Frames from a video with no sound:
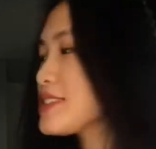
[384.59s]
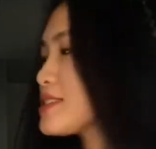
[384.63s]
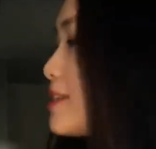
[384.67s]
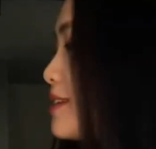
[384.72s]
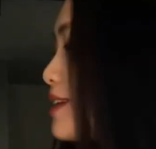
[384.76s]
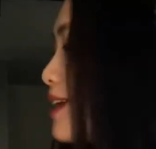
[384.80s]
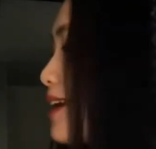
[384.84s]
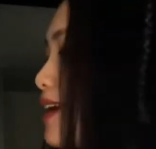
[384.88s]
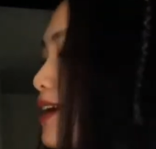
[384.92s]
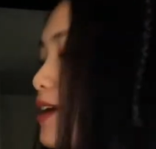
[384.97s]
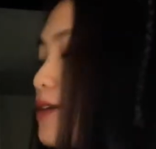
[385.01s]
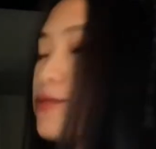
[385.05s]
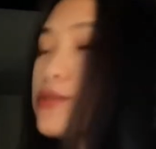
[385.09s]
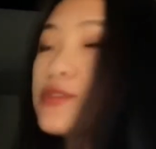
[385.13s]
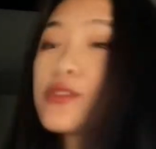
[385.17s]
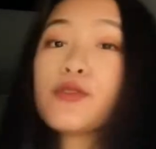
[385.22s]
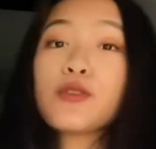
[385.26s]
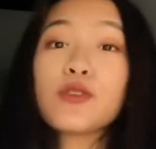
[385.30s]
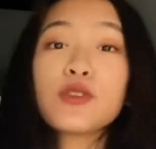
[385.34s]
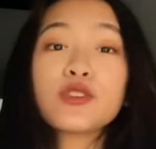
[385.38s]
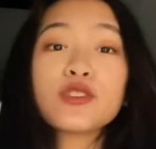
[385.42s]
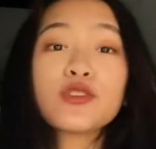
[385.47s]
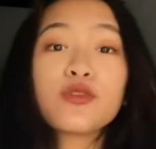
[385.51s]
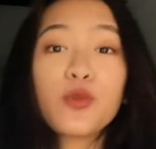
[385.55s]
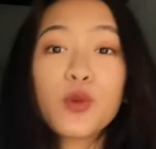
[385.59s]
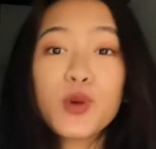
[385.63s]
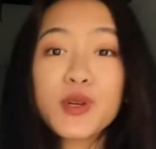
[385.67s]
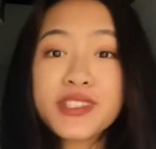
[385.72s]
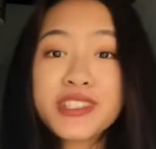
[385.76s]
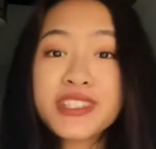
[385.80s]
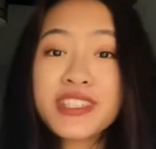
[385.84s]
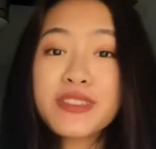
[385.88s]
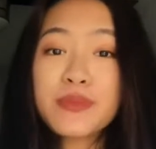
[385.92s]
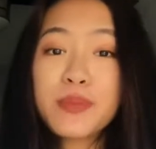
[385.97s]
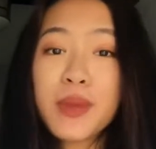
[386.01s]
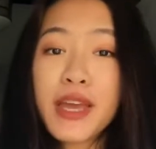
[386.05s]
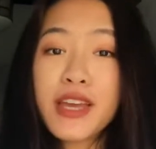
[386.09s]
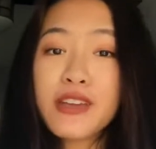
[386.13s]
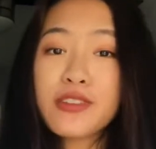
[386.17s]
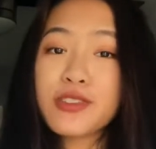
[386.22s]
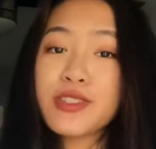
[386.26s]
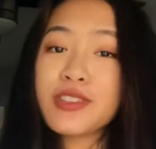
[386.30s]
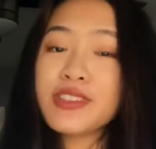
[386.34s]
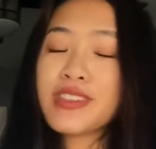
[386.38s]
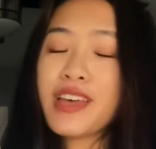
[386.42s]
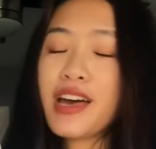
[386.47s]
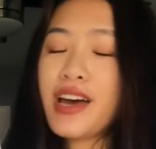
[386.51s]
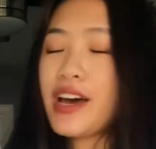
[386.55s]
Yeah, for the first 14
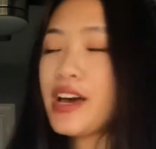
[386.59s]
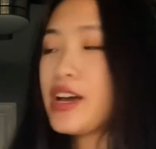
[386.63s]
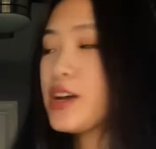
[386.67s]
pages, I